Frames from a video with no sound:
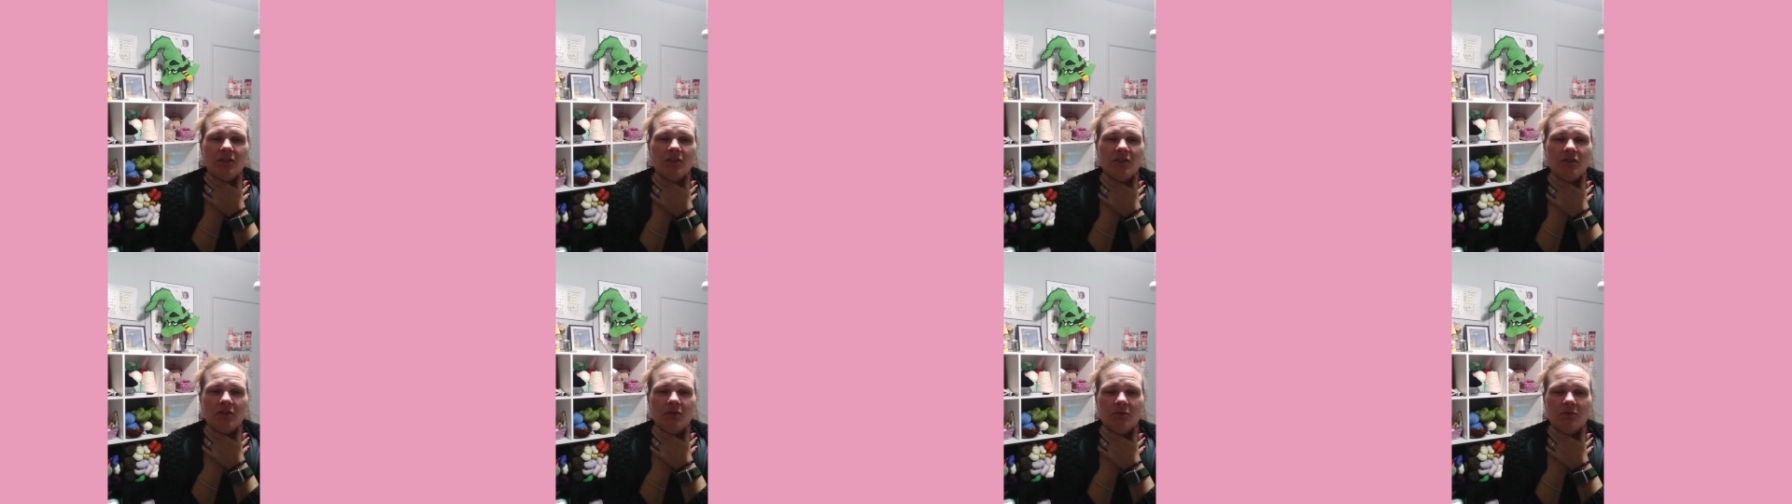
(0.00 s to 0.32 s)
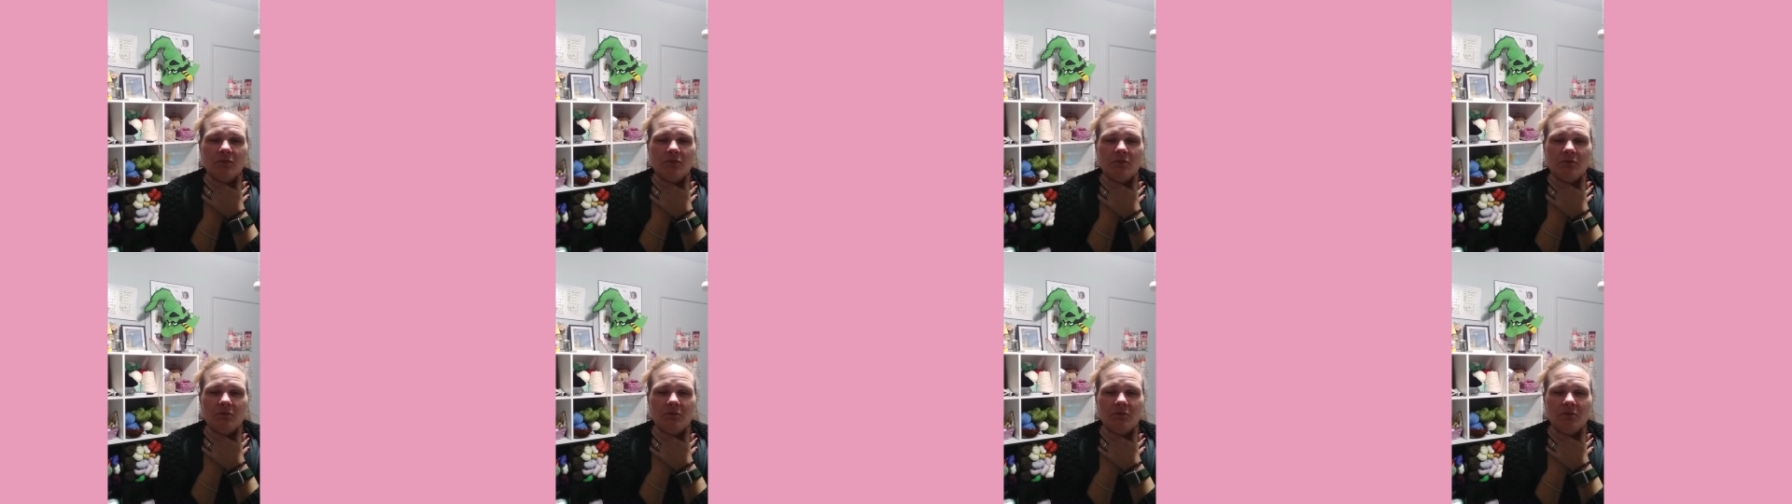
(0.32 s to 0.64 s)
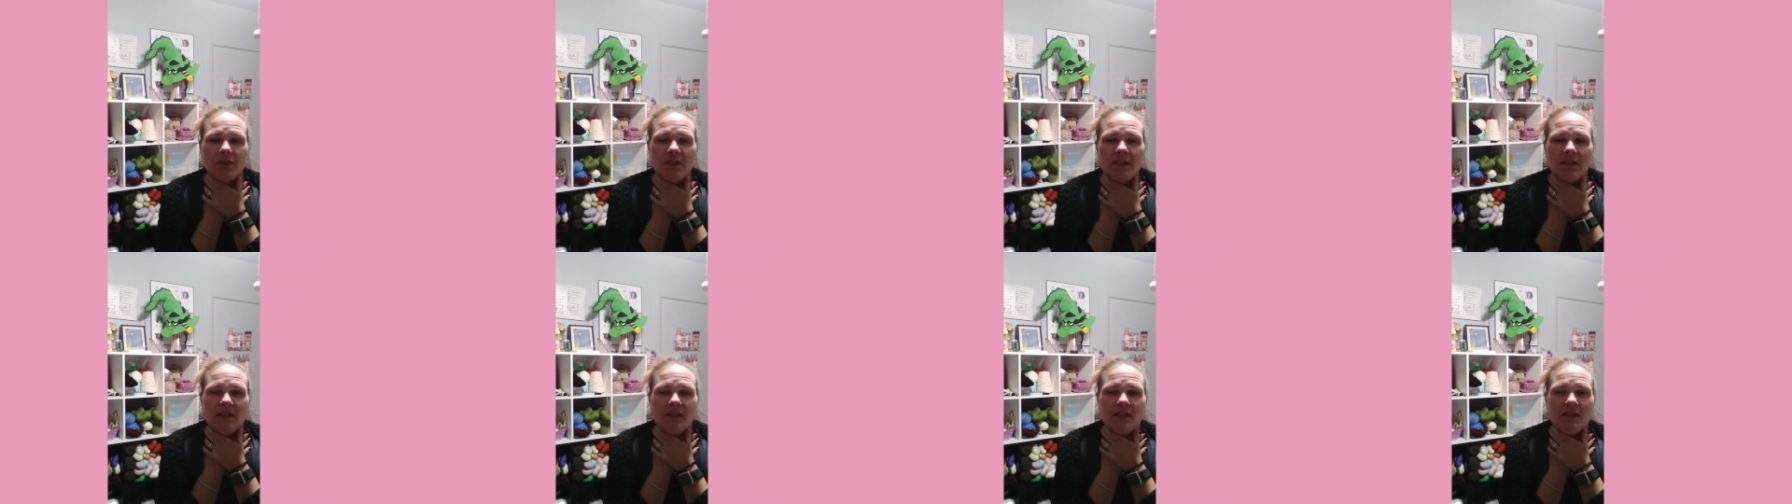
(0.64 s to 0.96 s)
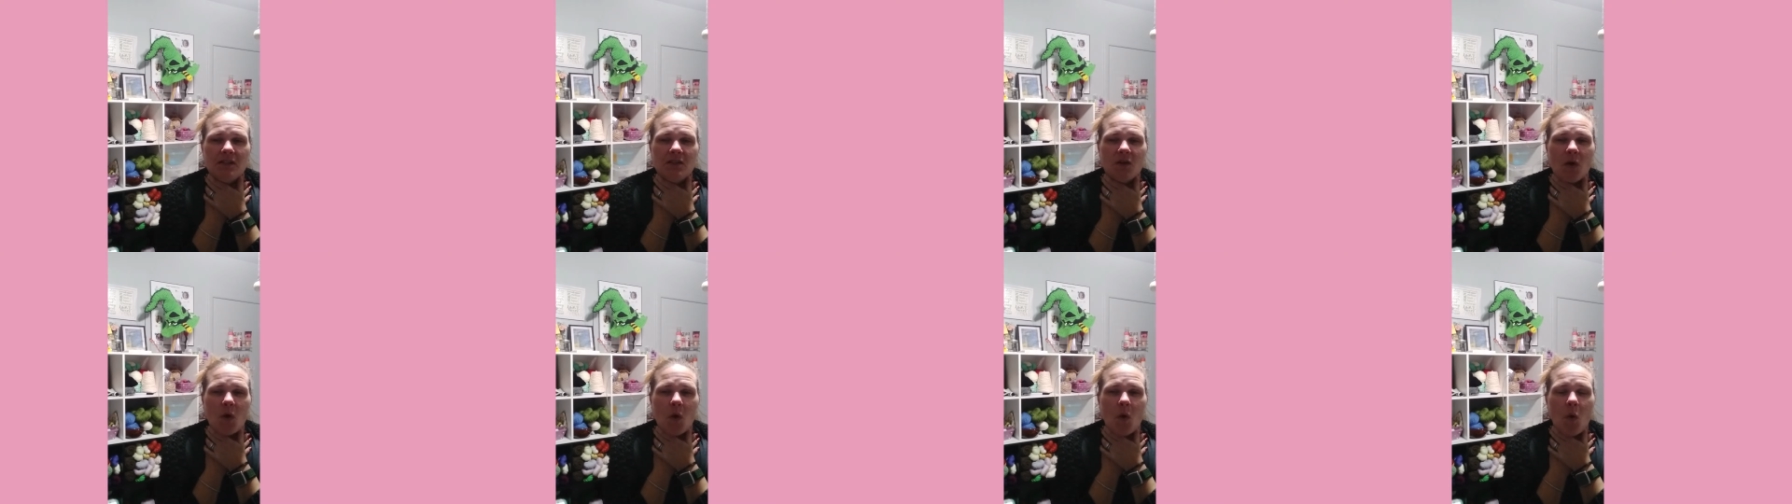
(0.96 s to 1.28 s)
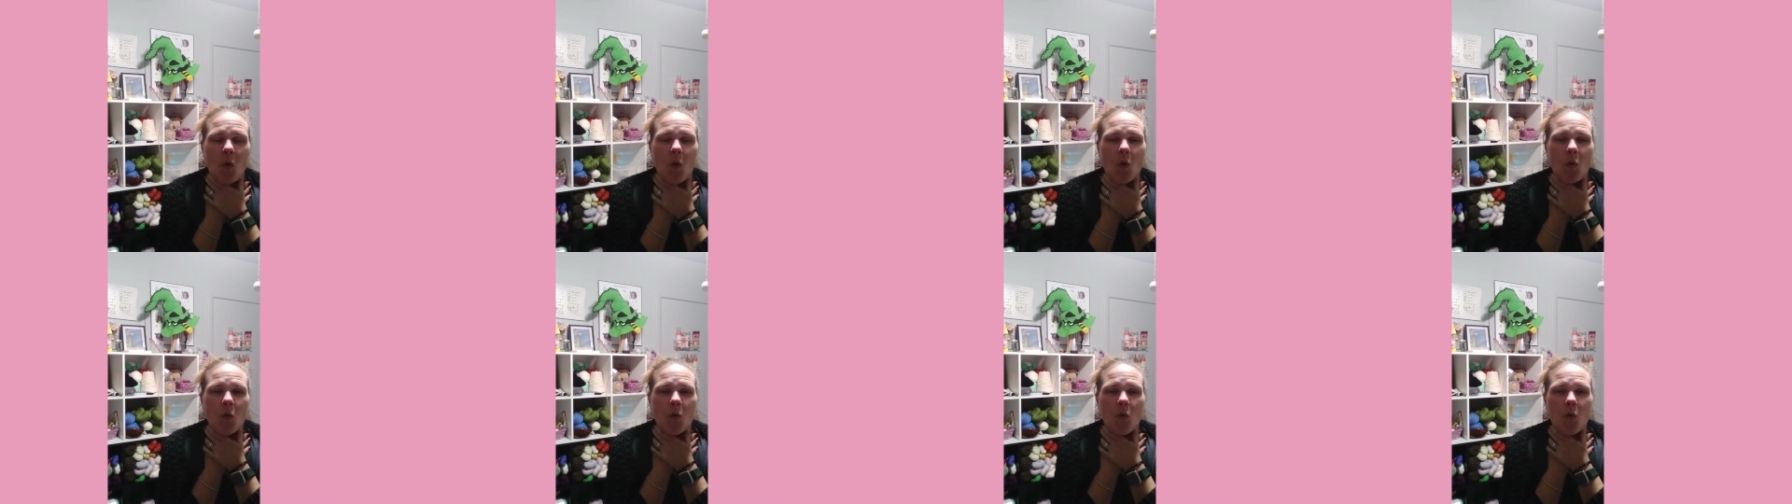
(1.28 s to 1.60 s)

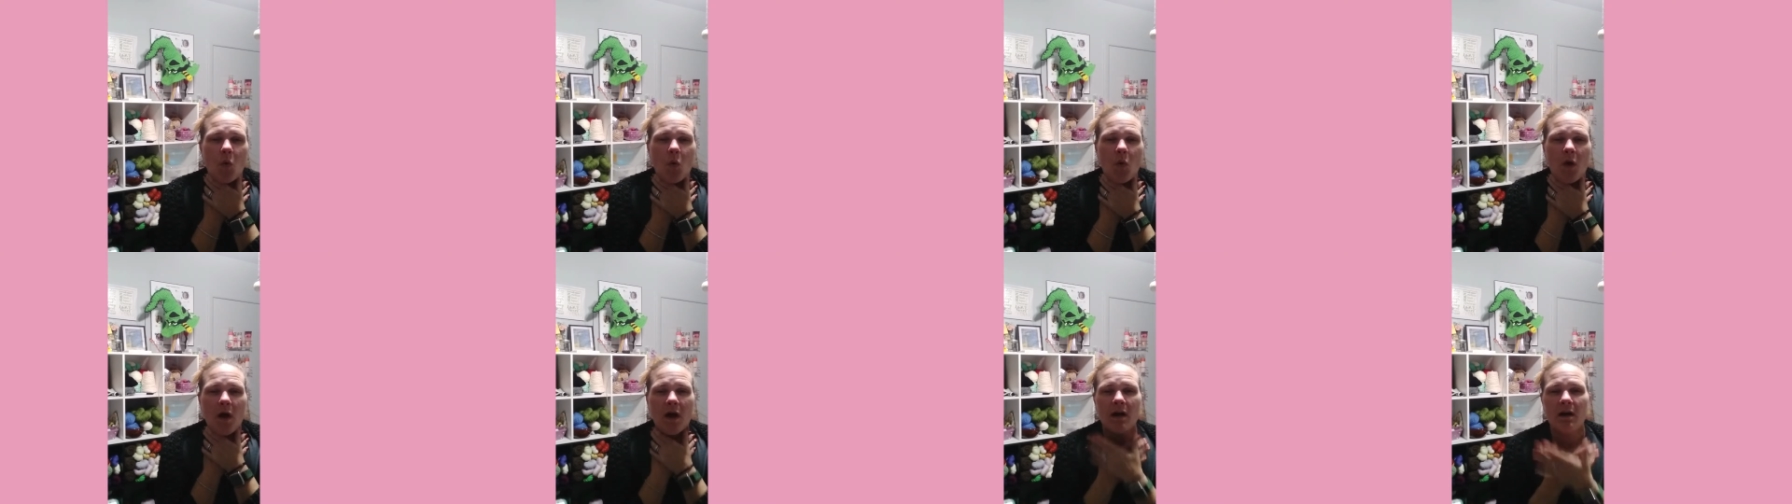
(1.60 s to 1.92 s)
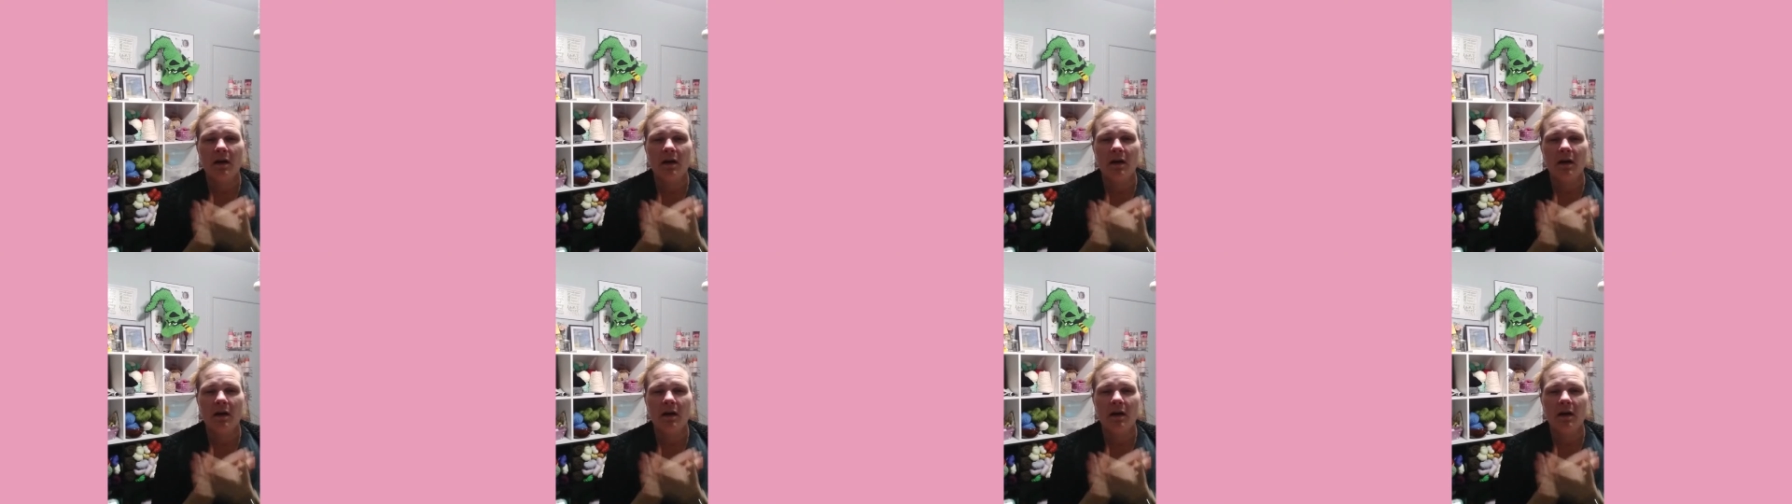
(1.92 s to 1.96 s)
chorizo